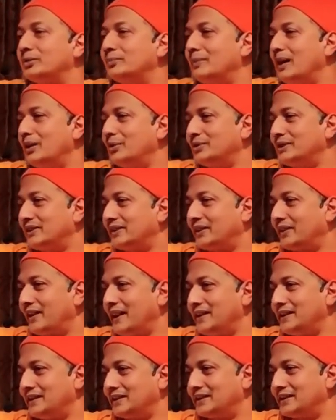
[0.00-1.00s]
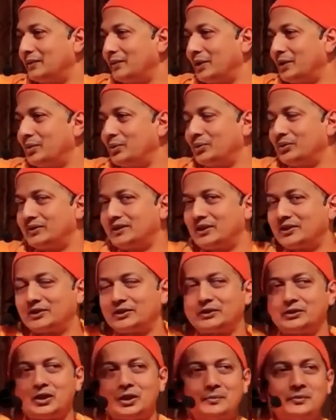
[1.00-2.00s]
Mahout is the rider, the one who sits
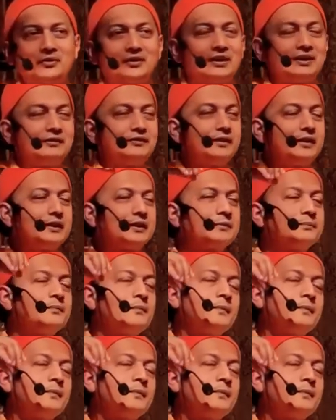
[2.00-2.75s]
on top of the elephant.